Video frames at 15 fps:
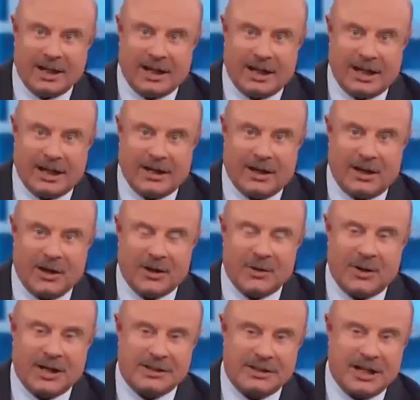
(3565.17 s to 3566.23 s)
All the
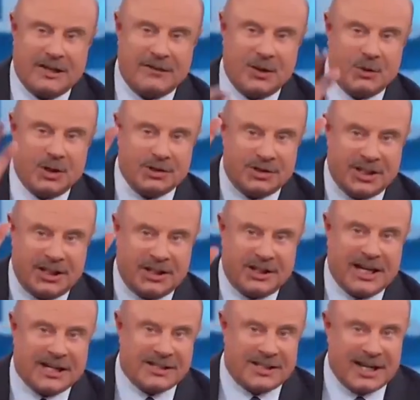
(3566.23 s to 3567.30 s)
rest of you, we'll see you
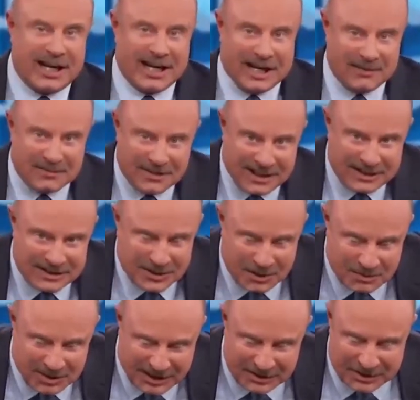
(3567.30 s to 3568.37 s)
next time. Thanks so
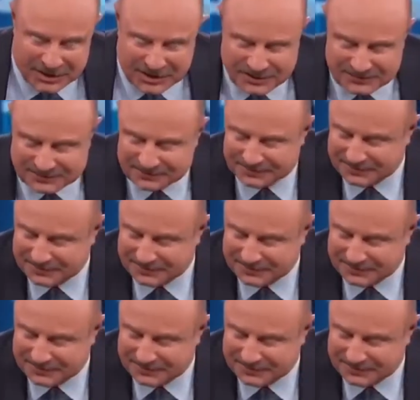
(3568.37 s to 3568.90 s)
much.